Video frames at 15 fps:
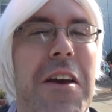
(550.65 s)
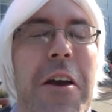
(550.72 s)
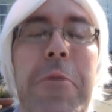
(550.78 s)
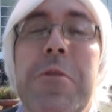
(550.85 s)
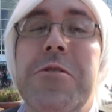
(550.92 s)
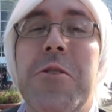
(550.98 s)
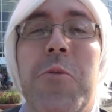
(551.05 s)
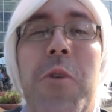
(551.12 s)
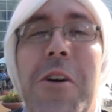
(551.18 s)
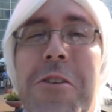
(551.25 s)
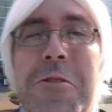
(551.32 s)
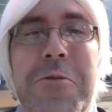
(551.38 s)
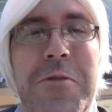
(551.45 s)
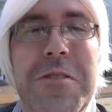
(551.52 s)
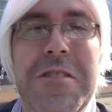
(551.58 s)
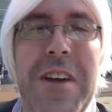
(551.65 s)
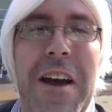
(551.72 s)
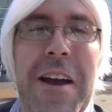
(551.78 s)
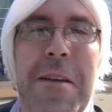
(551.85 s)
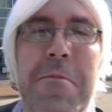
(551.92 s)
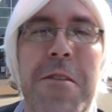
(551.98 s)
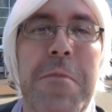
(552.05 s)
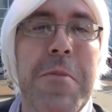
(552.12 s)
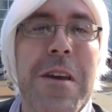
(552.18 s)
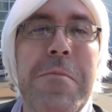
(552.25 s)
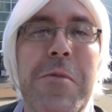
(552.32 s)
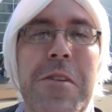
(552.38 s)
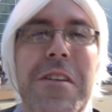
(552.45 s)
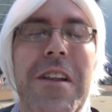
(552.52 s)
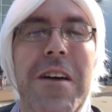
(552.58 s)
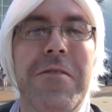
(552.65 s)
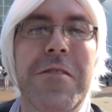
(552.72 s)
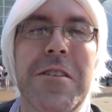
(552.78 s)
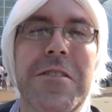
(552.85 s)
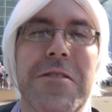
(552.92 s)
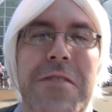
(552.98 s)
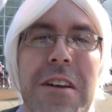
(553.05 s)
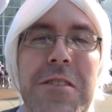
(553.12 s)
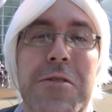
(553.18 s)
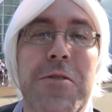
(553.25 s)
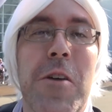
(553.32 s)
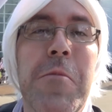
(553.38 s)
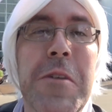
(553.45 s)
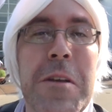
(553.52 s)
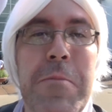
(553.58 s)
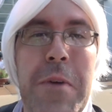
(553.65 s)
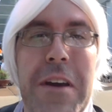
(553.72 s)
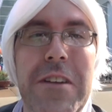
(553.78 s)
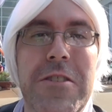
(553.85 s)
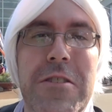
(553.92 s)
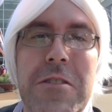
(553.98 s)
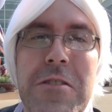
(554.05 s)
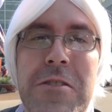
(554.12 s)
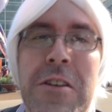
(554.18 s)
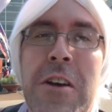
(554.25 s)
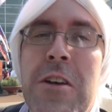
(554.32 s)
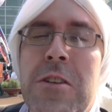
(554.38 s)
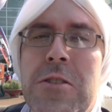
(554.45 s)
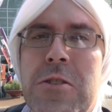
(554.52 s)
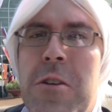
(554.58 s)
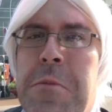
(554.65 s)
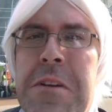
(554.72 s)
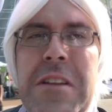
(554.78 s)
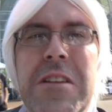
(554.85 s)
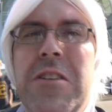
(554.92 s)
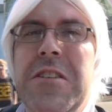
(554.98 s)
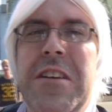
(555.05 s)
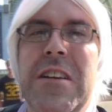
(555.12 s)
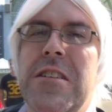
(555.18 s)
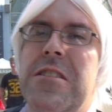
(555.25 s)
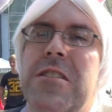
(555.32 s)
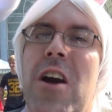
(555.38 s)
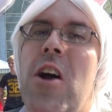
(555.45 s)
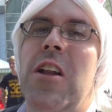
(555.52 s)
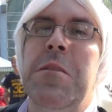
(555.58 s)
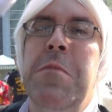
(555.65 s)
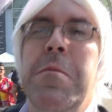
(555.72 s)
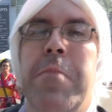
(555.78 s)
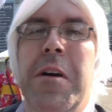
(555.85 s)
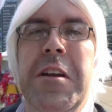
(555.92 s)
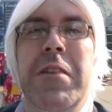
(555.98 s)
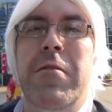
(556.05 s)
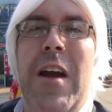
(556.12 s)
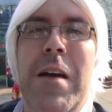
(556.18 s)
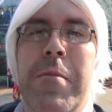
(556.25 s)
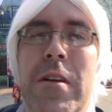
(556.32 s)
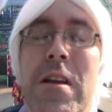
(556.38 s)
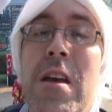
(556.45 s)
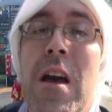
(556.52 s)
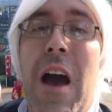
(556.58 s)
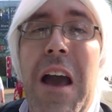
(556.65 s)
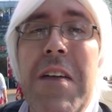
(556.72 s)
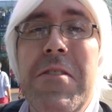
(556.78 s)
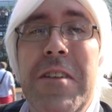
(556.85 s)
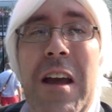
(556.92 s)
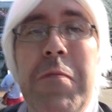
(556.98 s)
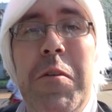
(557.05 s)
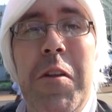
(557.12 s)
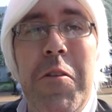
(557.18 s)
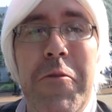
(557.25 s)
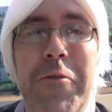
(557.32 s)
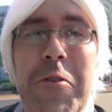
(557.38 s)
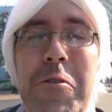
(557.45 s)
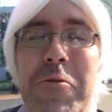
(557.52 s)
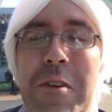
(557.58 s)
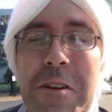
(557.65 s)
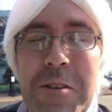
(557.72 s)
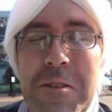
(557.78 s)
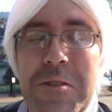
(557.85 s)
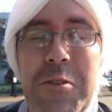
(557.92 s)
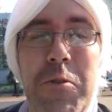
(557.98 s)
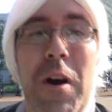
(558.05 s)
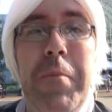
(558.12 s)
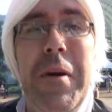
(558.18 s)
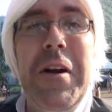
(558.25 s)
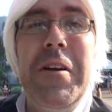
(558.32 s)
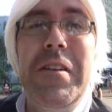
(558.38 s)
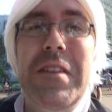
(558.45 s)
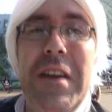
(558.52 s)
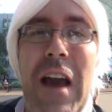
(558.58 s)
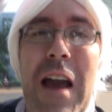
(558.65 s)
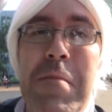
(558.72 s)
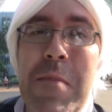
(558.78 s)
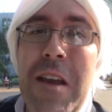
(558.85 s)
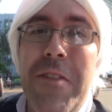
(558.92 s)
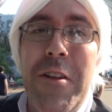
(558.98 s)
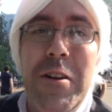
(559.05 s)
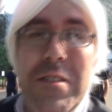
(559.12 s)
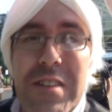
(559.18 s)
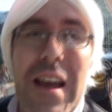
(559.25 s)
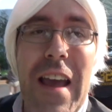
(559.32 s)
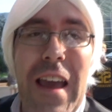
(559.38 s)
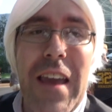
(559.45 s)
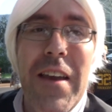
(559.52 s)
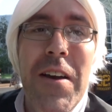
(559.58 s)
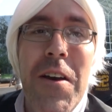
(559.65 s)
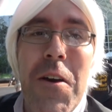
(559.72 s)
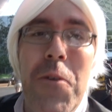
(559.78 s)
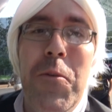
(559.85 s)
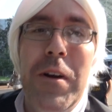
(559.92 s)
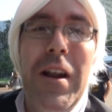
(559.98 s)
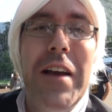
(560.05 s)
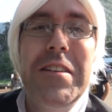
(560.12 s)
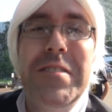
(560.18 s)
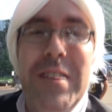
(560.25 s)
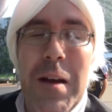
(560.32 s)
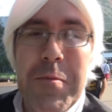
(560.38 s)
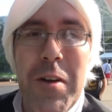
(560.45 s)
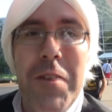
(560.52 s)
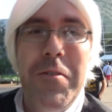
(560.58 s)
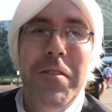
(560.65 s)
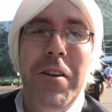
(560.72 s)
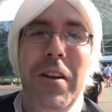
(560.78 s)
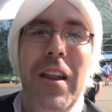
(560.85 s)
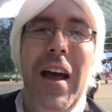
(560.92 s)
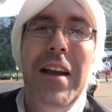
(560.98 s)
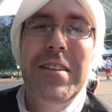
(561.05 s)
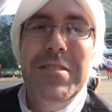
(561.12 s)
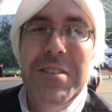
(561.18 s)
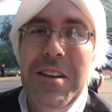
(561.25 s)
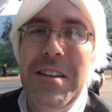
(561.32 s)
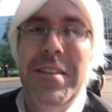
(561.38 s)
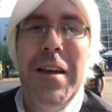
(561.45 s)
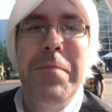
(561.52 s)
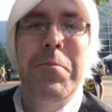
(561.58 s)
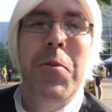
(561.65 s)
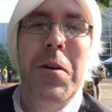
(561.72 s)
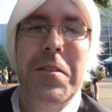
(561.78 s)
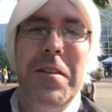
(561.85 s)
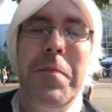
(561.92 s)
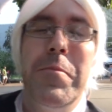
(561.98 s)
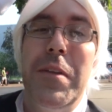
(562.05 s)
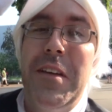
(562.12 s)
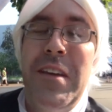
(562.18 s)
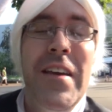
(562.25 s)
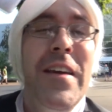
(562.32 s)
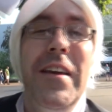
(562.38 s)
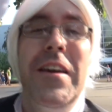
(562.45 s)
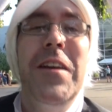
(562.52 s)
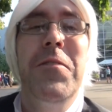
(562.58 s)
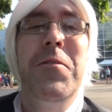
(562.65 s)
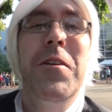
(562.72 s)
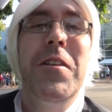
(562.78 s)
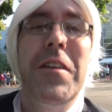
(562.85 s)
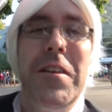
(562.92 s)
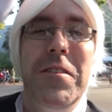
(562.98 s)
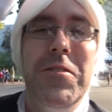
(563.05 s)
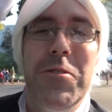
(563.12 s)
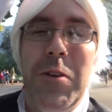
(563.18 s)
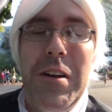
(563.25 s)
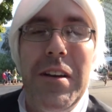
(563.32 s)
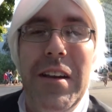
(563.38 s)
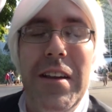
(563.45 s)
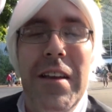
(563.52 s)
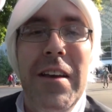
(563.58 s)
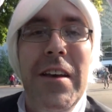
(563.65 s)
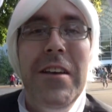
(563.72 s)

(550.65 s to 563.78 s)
It was a wonderful time. The people loved us. Got so many pictures. So many little kids calling me Bunny Rabbit. I even had one of the food vendors who apparently I made their day when I stopped off in their line to get that pork dumpling. He really enjoyed it.